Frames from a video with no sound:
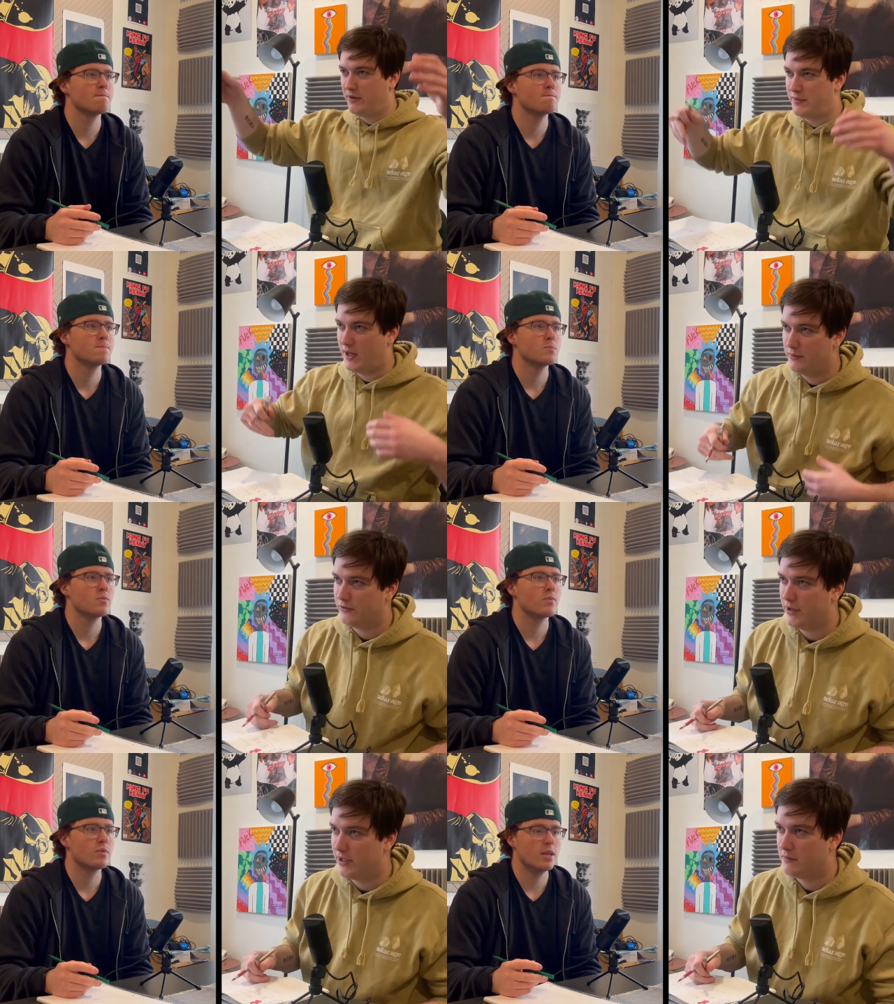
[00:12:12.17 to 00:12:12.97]

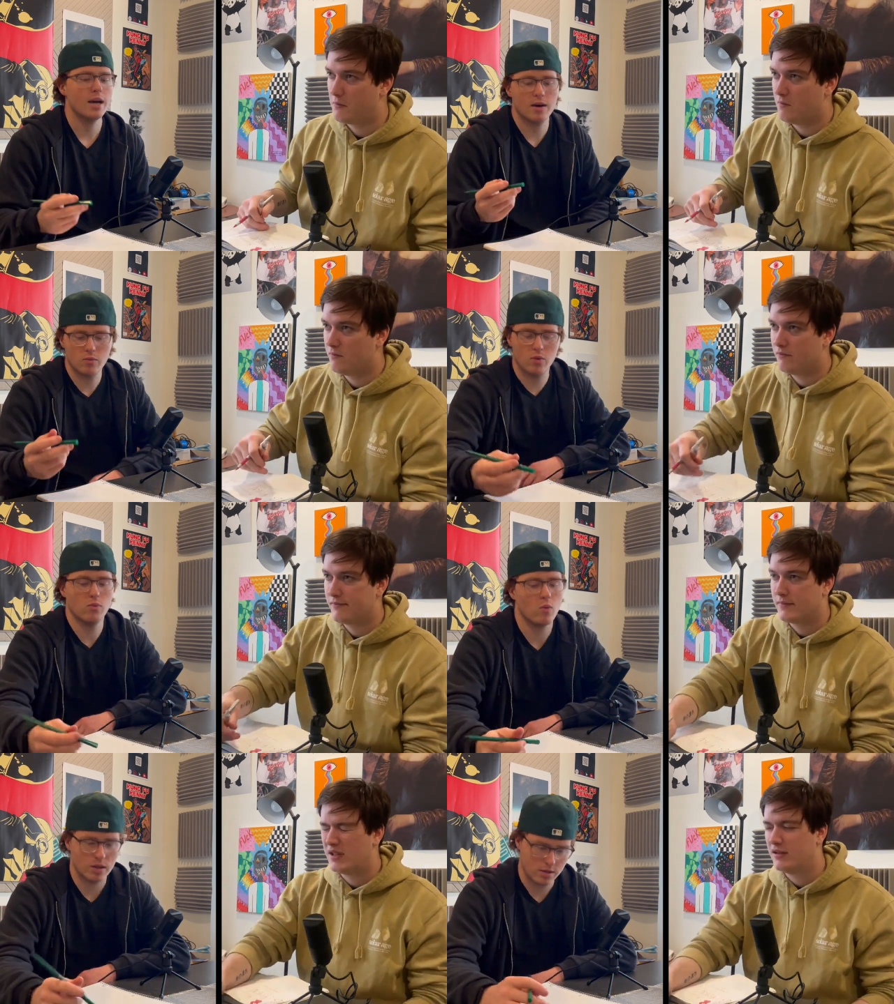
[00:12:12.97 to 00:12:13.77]
Speaker 1: sometimes, right? Yeah, well,
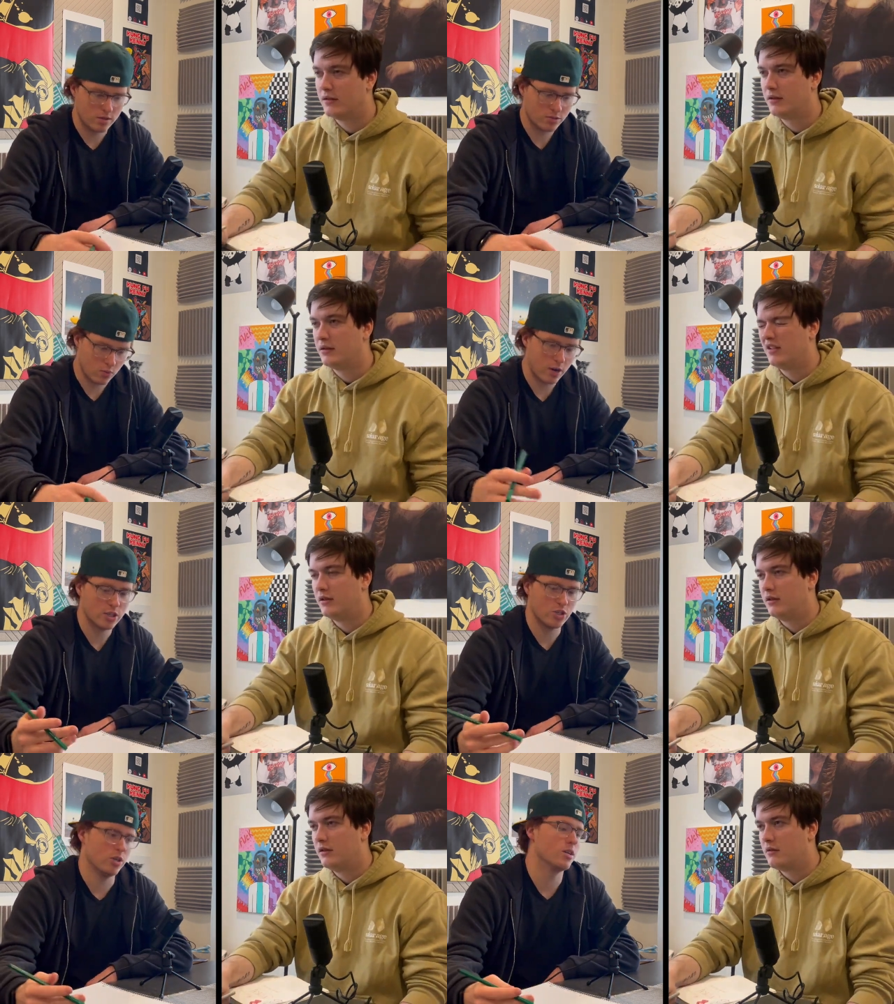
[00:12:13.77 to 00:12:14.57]
what? why
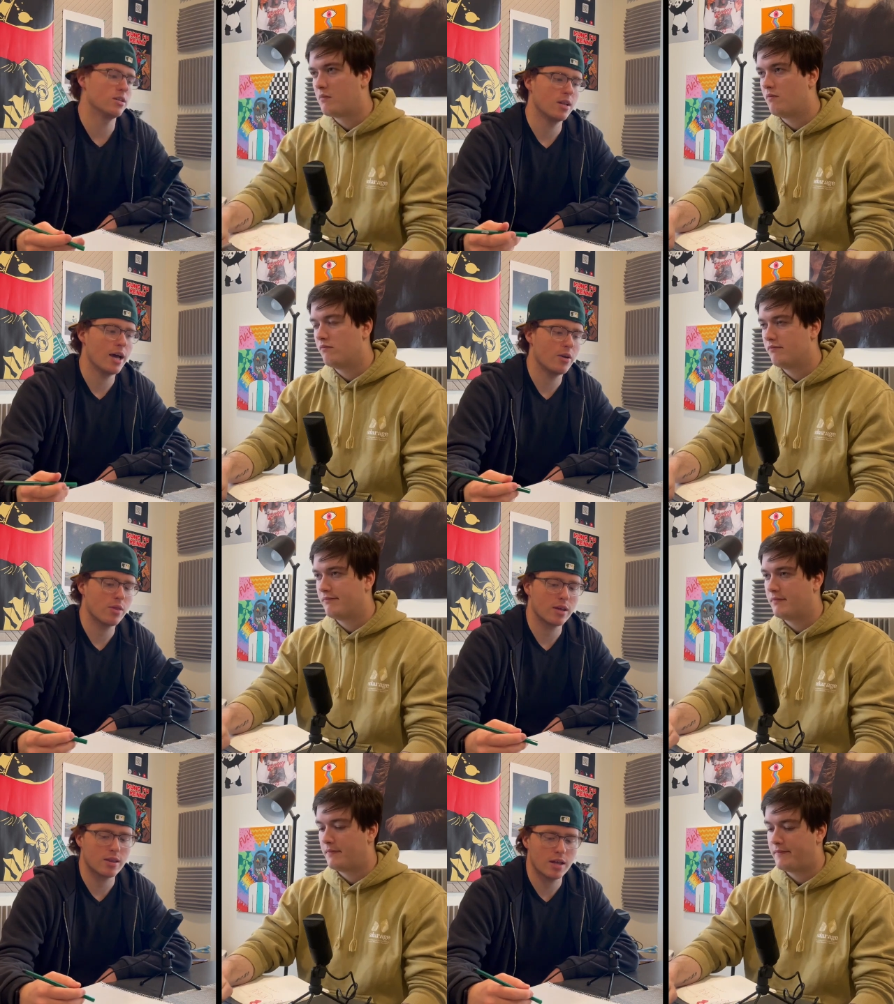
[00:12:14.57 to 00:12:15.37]
shouldn't it, I
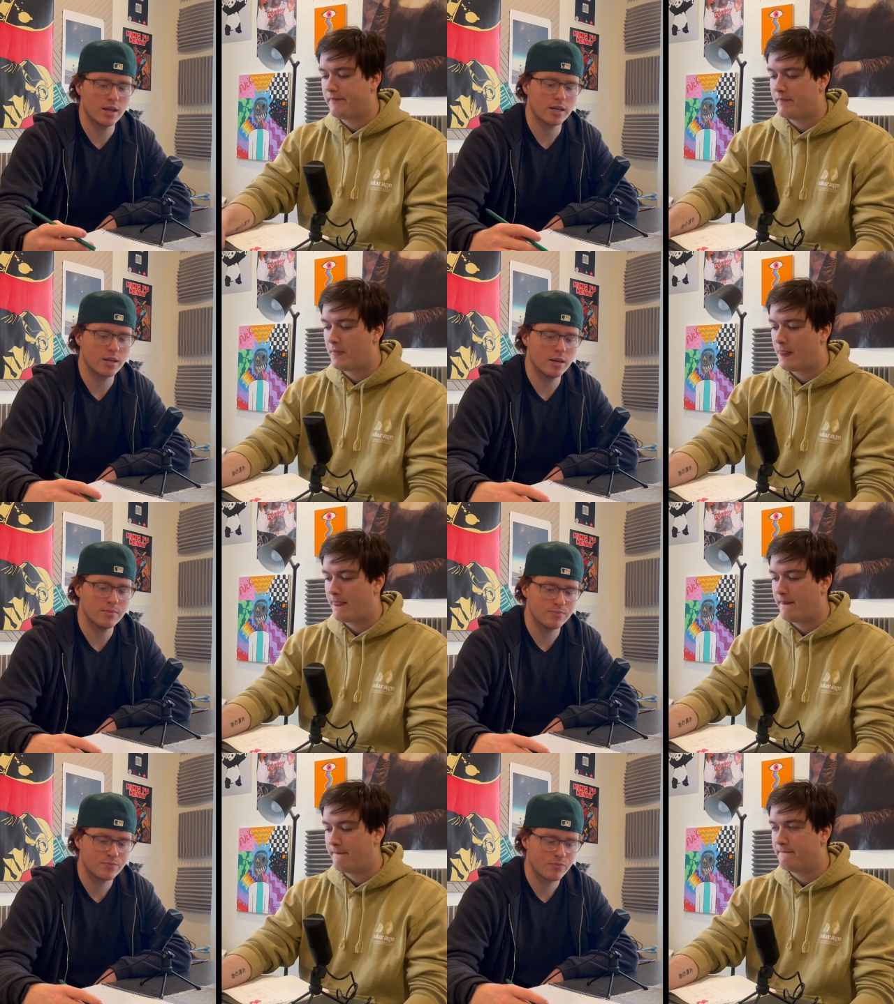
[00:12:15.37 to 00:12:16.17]
don't think that like a...
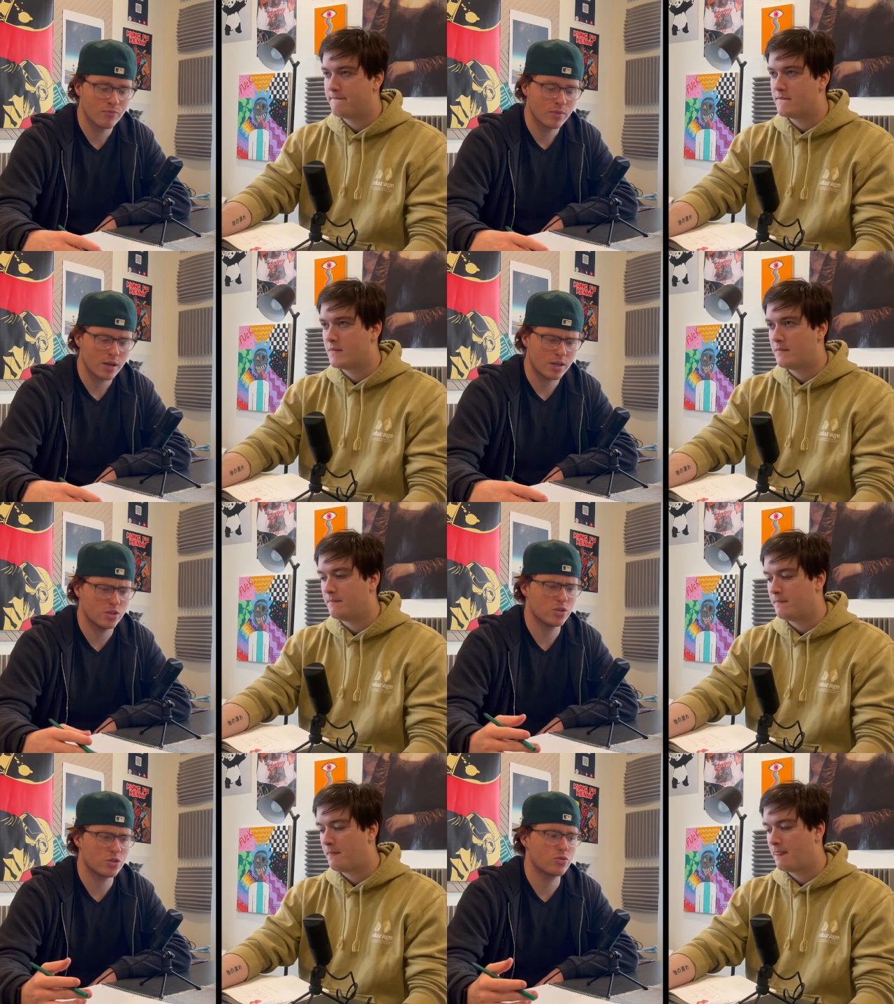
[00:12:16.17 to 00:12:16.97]
Because
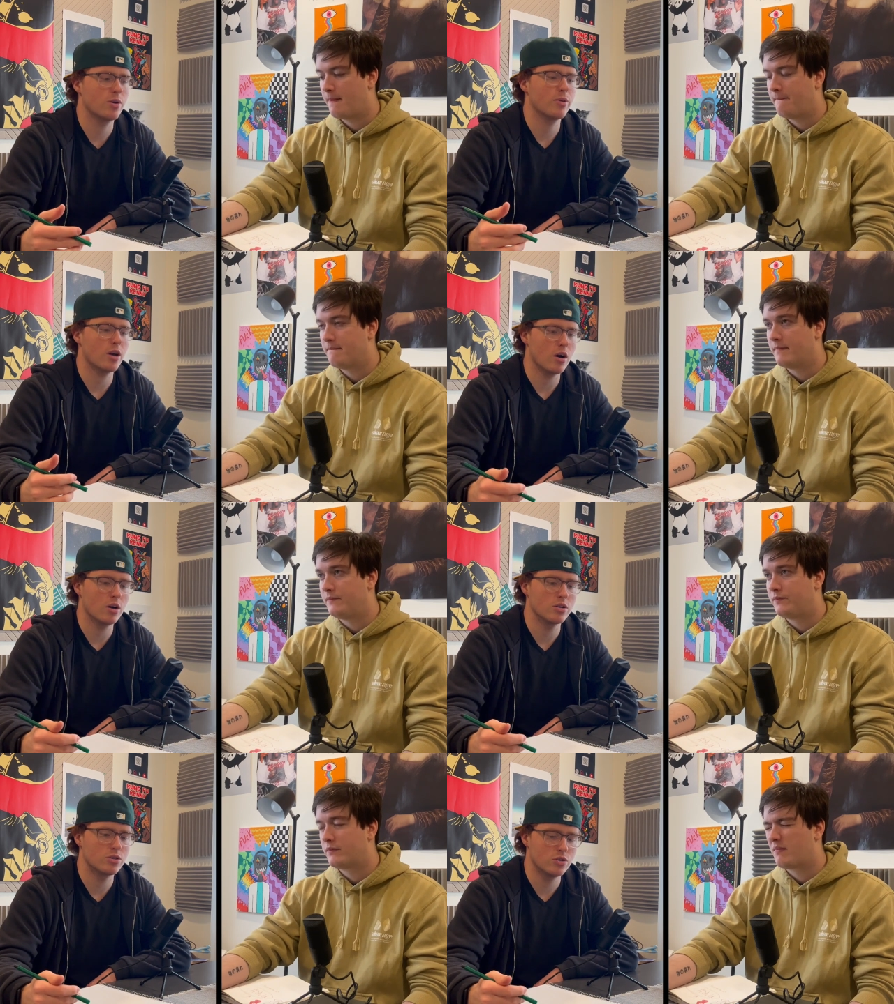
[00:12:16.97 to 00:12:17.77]
it's extremely
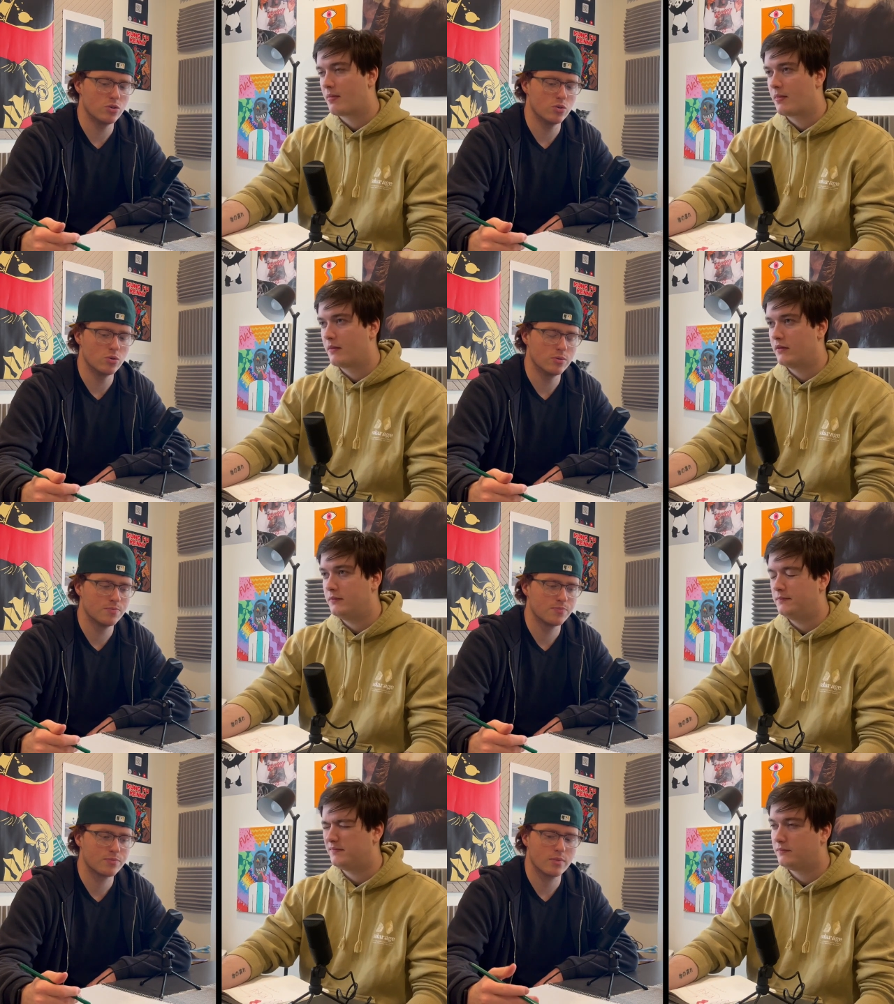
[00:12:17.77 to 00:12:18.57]
hard to...
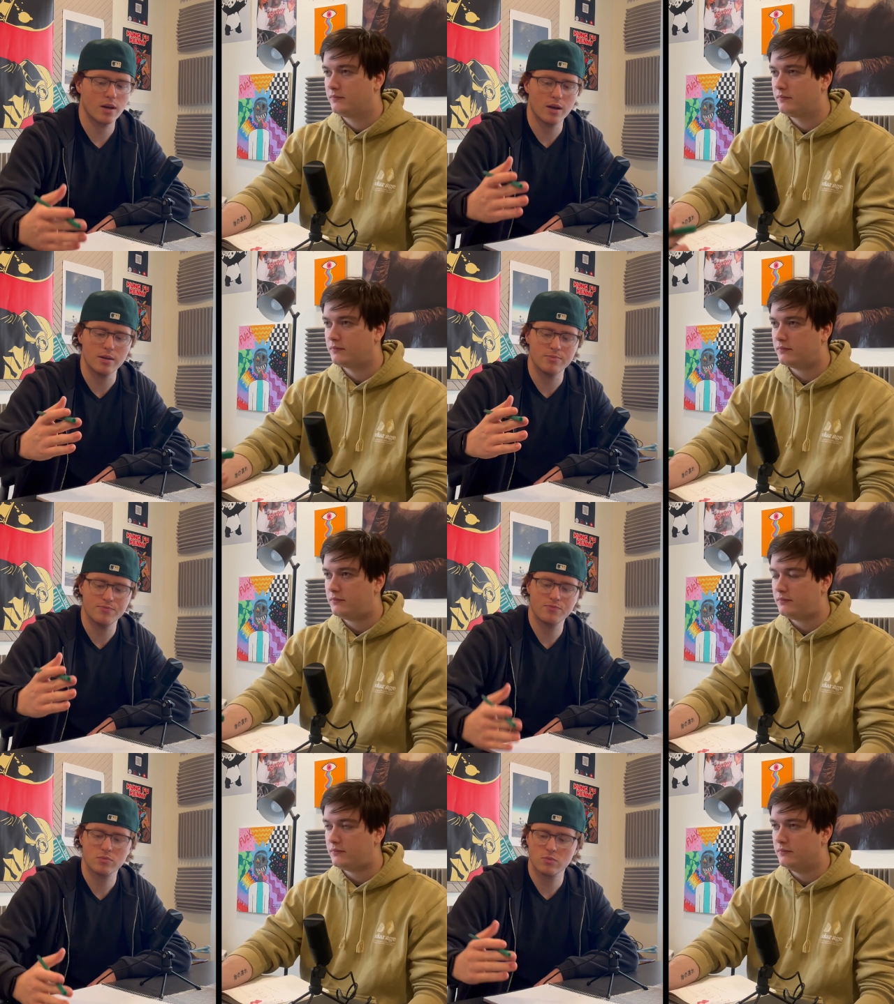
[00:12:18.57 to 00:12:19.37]

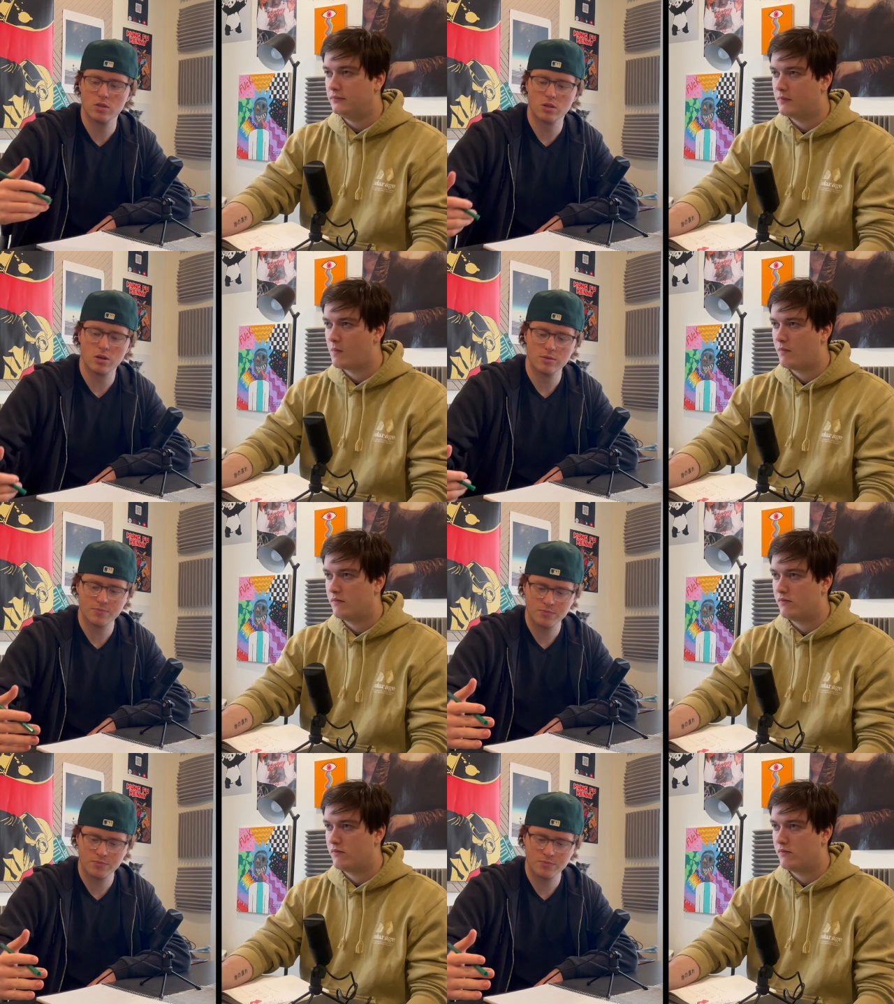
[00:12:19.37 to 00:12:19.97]
Um, what's it called?